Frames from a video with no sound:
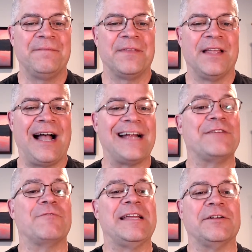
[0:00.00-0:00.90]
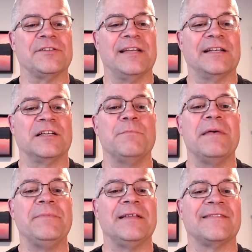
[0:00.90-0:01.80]
Heidi Reeder said,
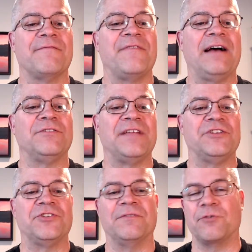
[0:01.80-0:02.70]
commitment is the foundation